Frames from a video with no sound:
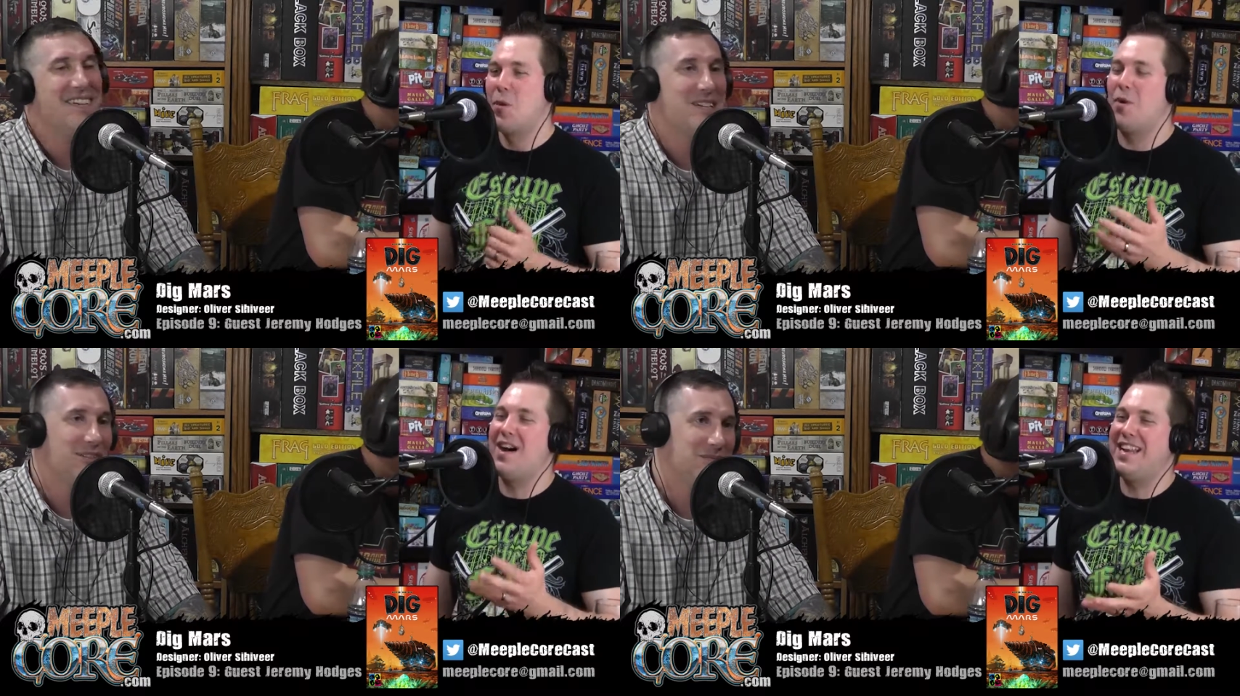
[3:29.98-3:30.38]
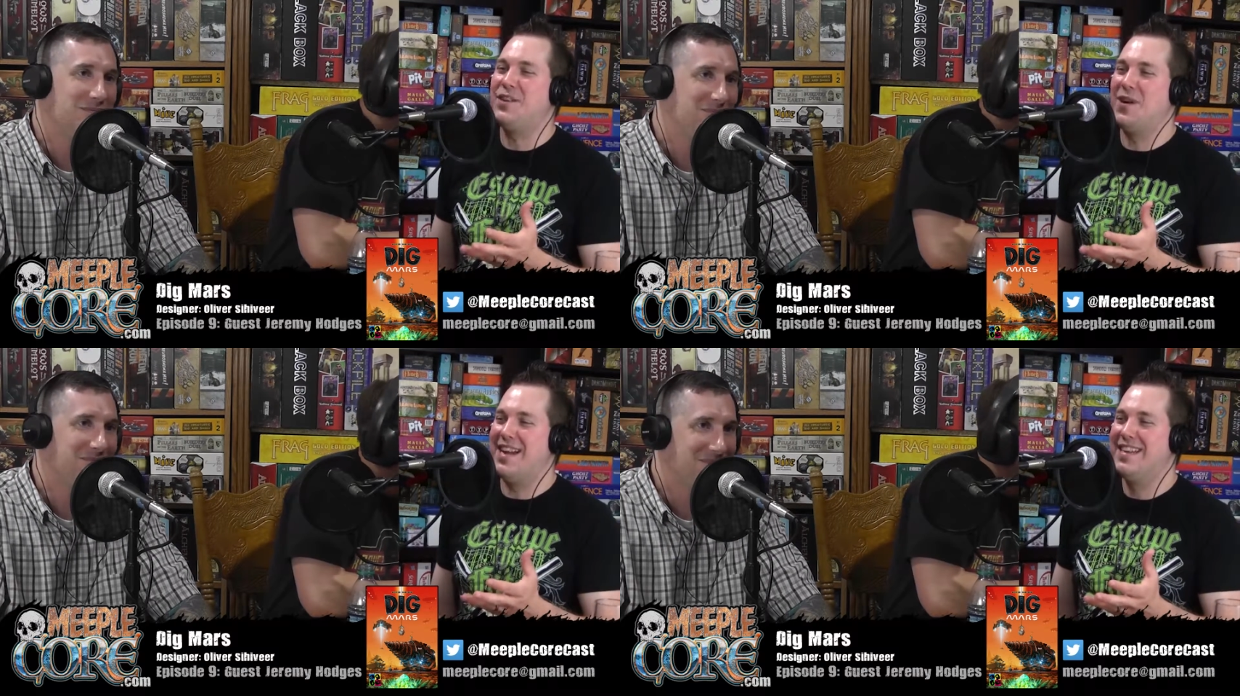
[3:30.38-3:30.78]
Speaker 1: well,
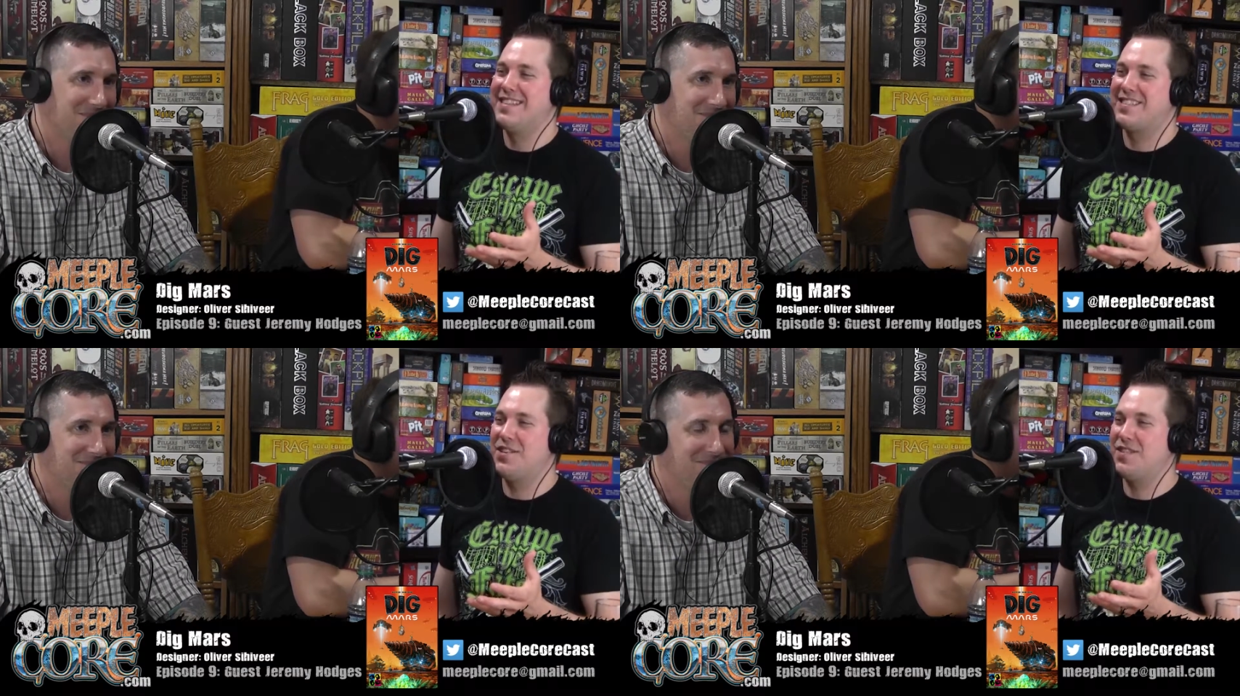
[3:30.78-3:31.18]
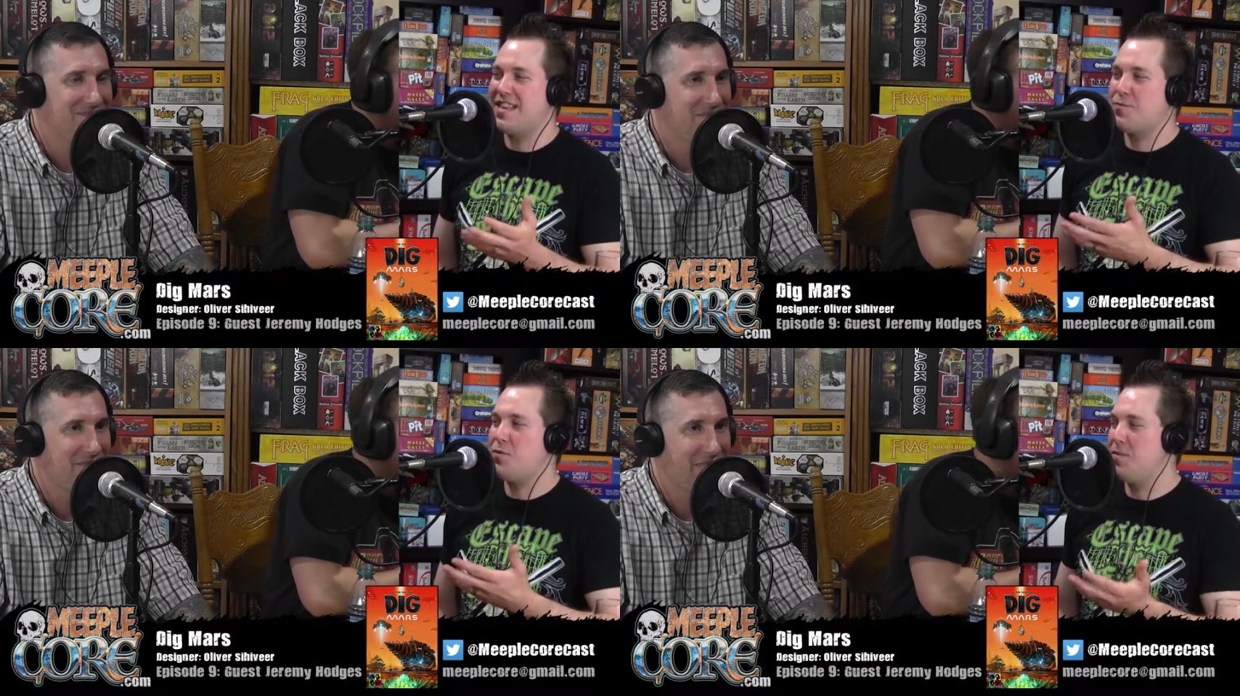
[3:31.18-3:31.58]
anyway, so
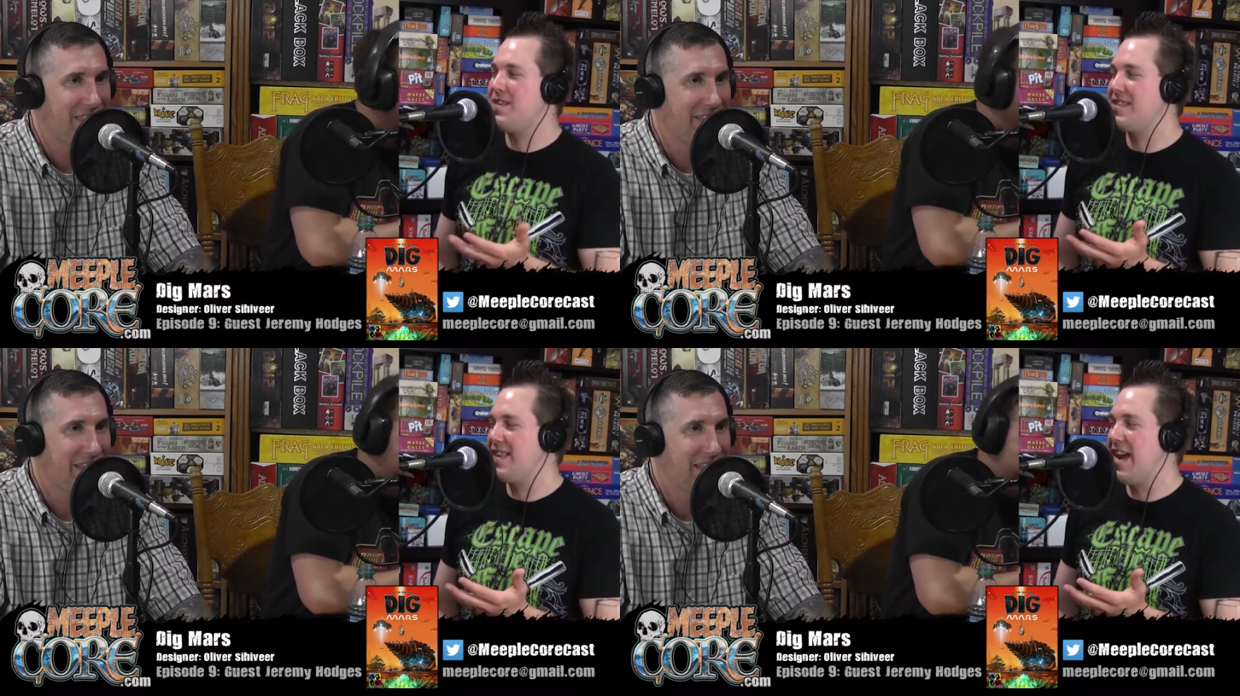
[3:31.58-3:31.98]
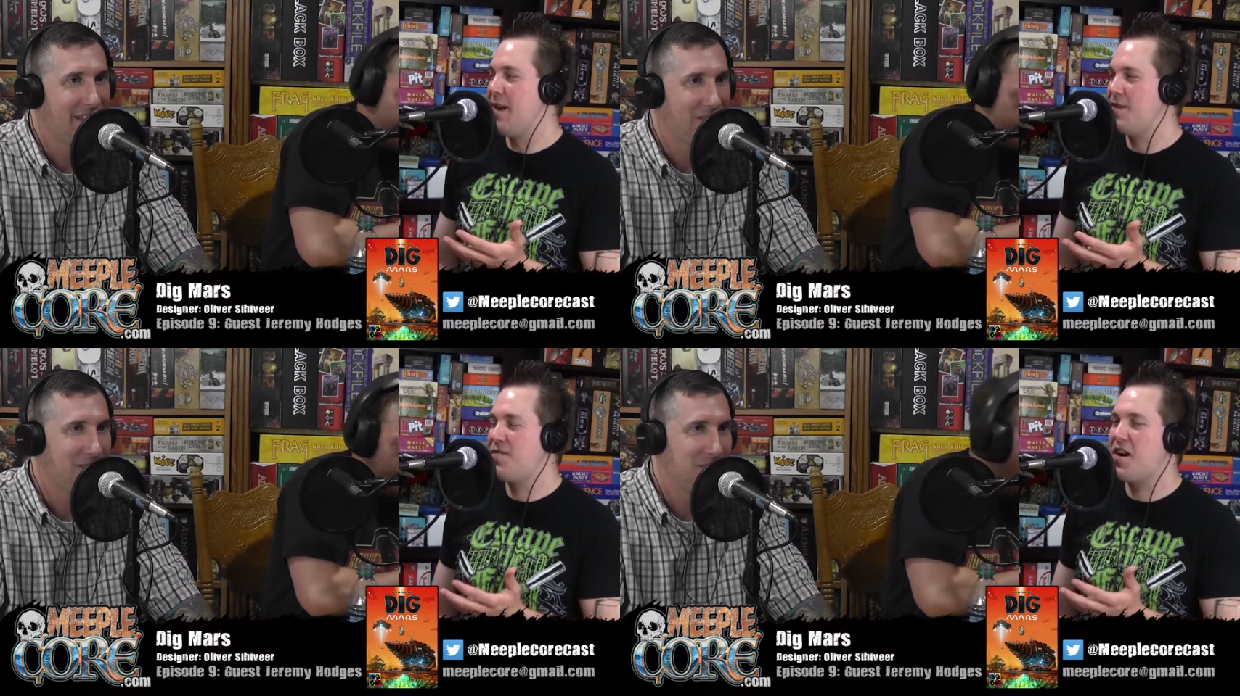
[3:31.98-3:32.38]
that's pretty much the
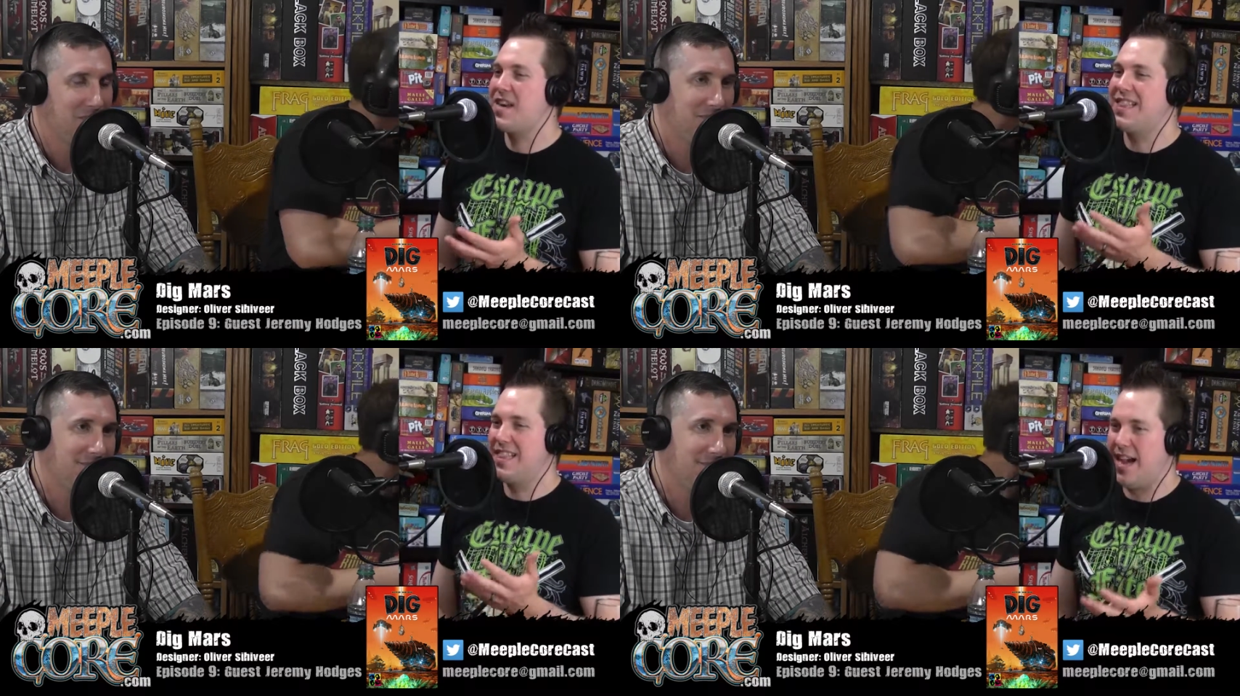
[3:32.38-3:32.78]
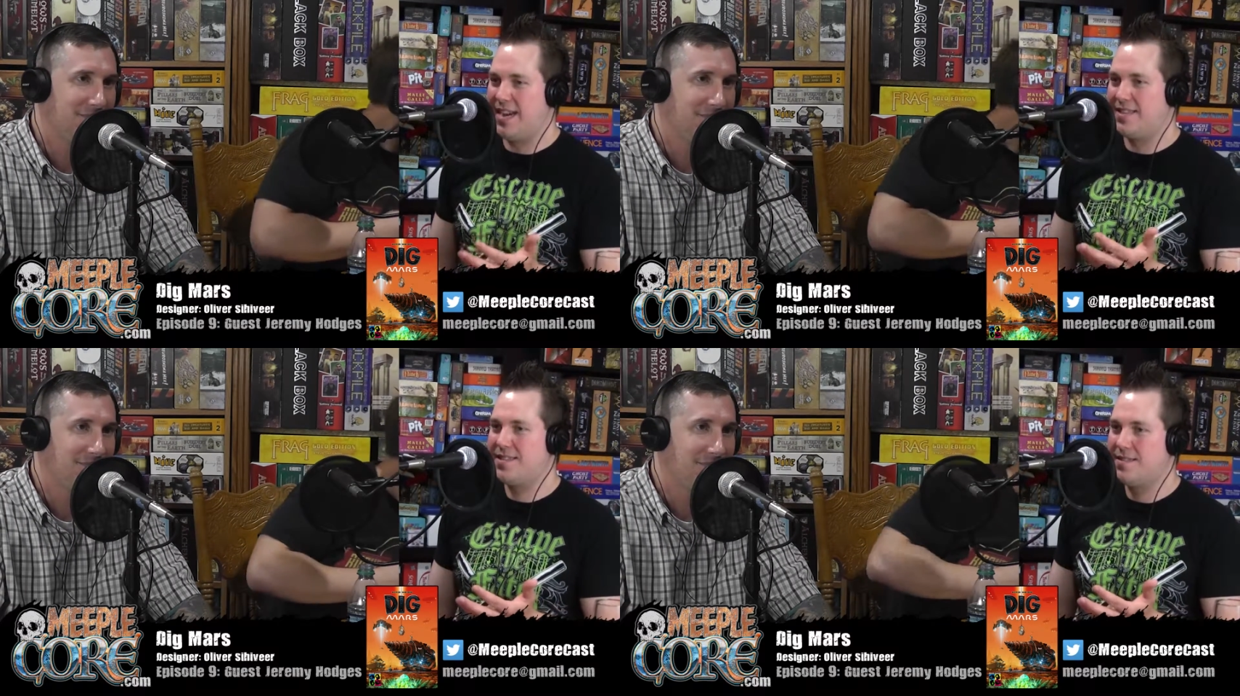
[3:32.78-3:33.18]
game. It's very
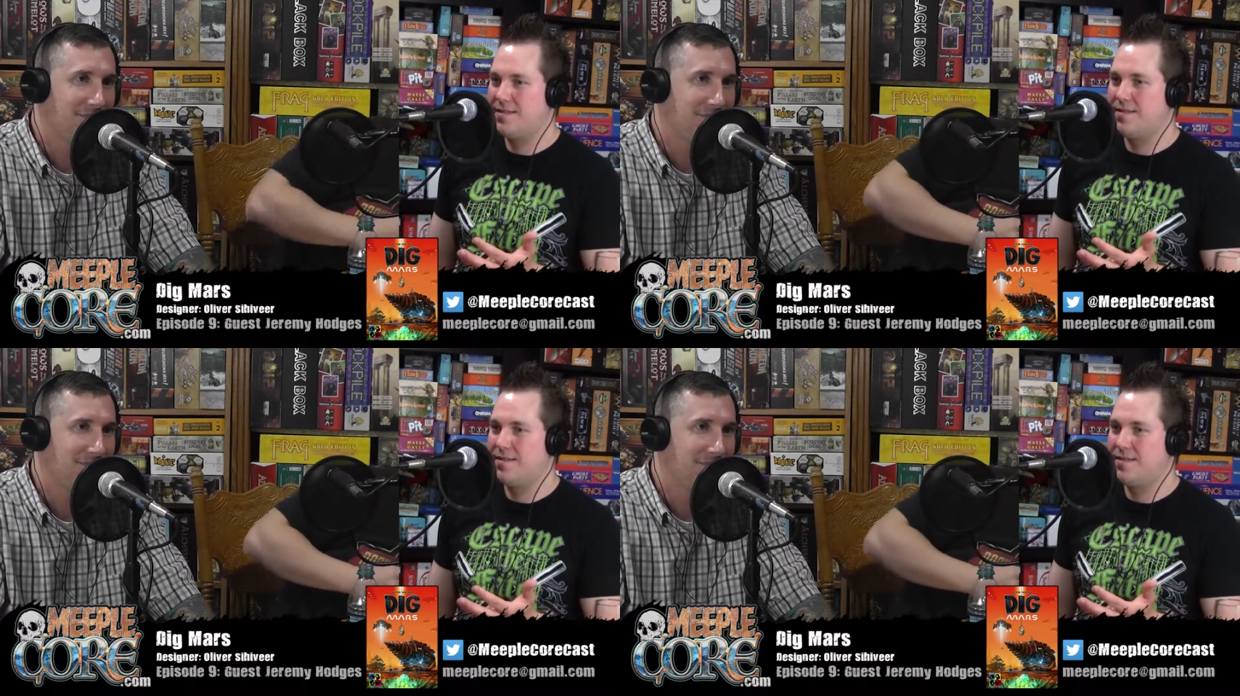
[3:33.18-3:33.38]
light,